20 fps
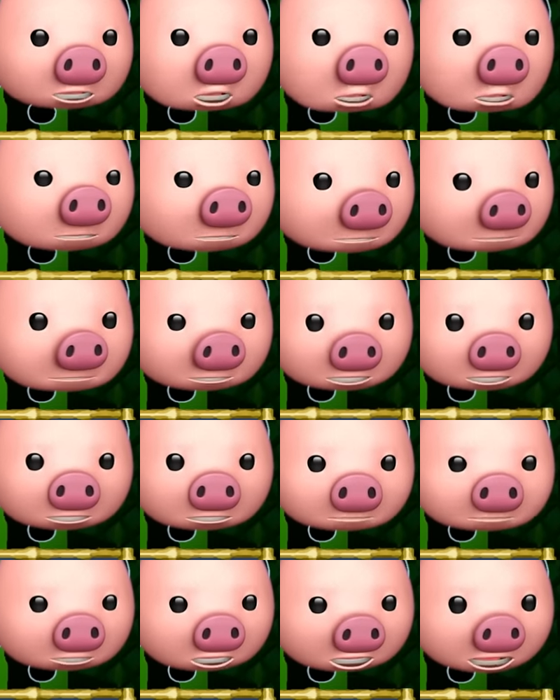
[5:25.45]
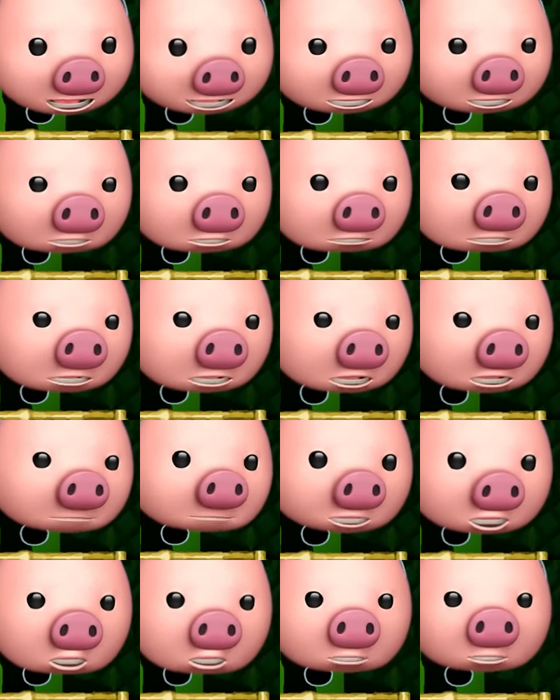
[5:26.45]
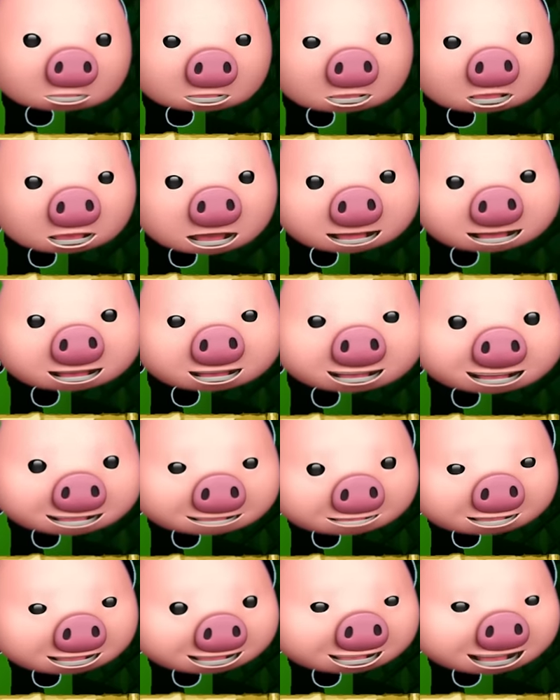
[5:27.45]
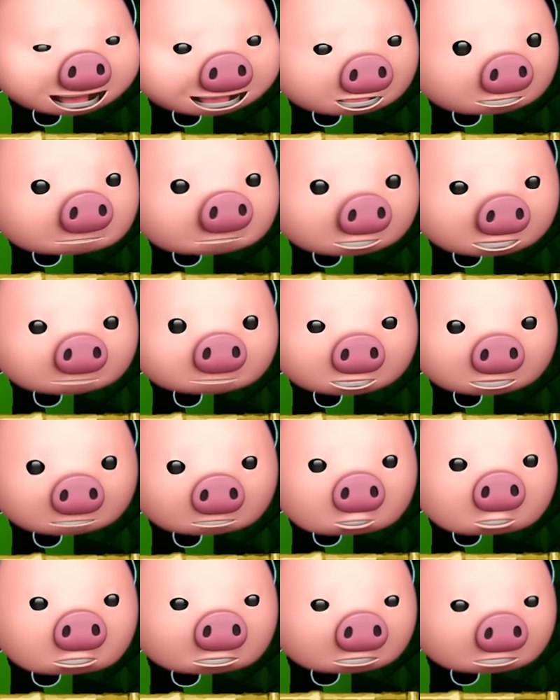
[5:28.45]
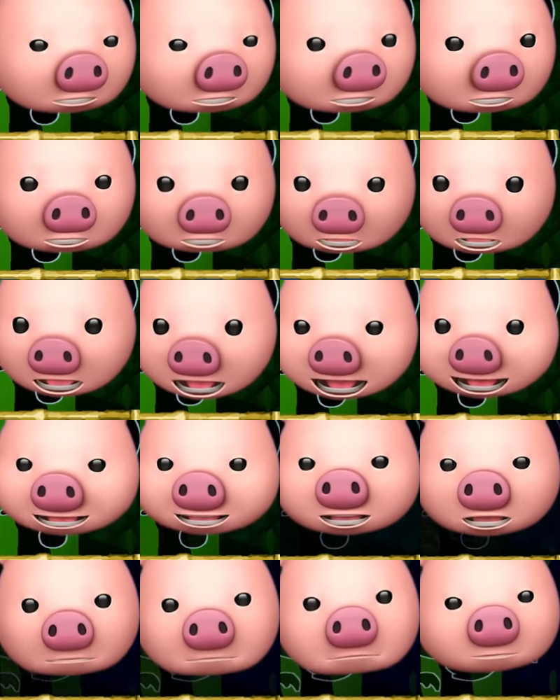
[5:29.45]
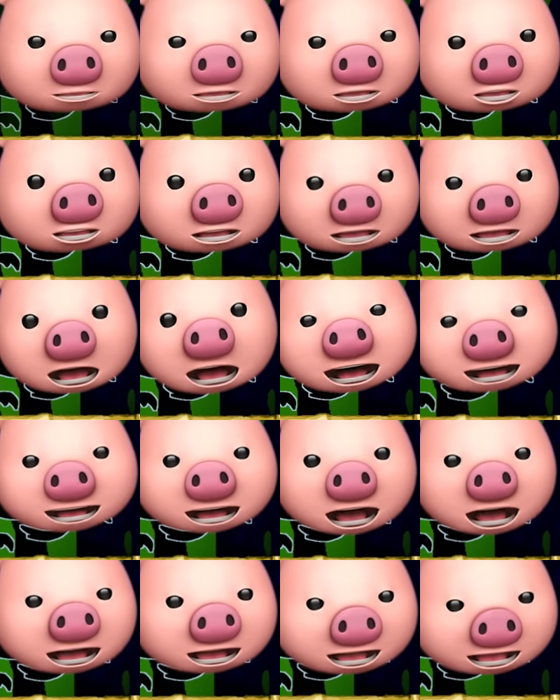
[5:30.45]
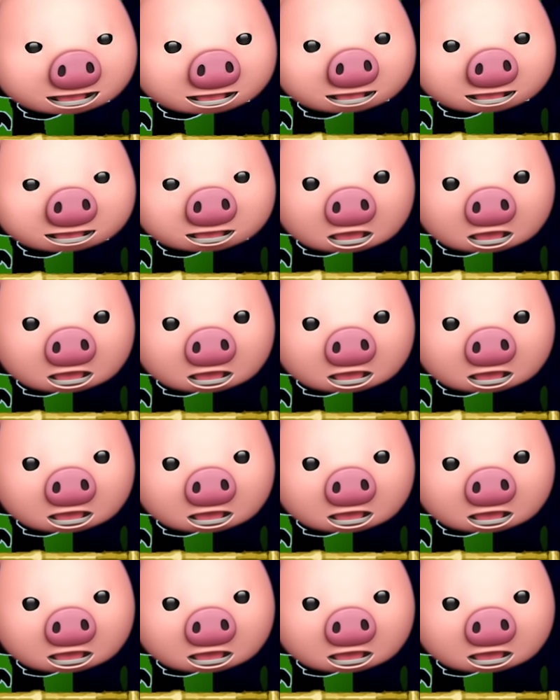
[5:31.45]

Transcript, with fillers: No, well, prepare yourself for a challenge that will make you quit the night shift. This challenge will be completed in order ace completion. I got it.